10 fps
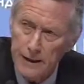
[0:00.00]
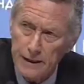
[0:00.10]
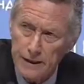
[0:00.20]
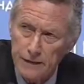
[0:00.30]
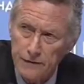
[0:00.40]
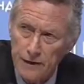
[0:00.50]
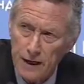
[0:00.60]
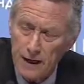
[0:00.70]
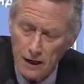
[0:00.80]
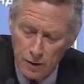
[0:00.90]
They
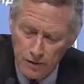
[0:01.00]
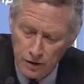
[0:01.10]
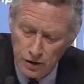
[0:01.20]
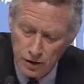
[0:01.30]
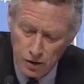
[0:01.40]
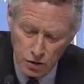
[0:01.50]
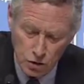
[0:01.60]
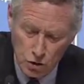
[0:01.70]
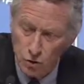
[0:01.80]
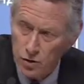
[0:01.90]
are, however,
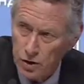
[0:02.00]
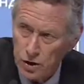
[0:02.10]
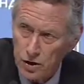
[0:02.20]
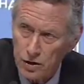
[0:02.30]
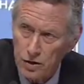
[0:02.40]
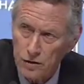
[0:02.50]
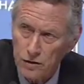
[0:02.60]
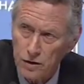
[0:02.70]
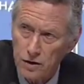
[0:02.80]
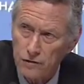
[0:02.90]
stronger
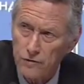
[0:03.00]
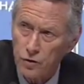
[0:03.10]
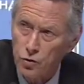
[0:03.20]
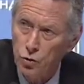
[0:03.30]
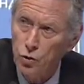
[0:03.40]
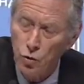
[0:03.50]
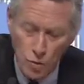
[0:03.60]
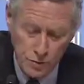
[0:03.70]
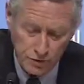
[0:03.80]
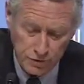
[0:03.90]
for two
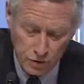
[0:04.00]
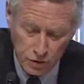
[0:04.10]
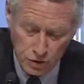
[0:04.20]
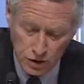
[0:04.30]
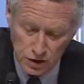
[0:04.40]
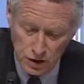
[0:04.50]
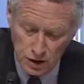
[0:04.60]
groups of countries.